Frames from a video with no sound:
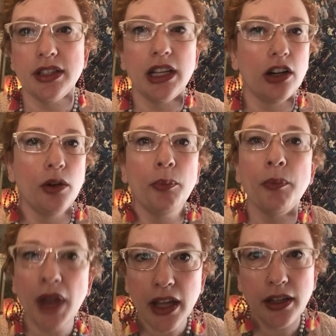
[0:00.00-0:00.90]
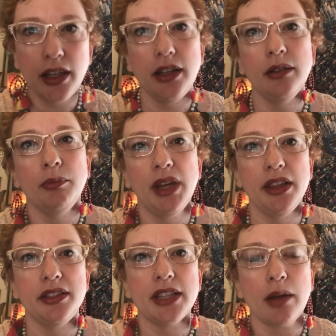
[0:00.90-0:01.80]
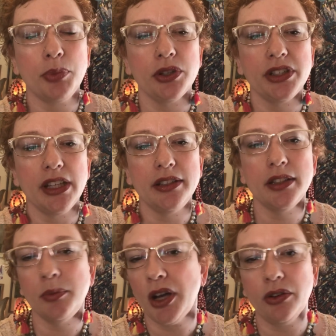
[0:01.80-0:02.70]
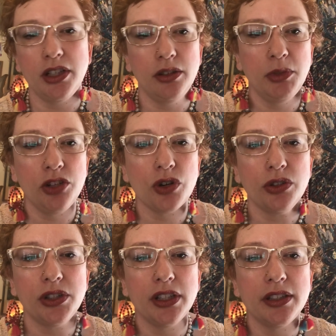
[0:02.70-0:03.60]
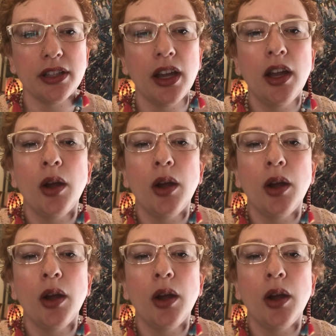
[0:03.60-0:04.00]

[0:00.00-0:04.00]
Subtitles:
There are many myths that persist about endometriosis.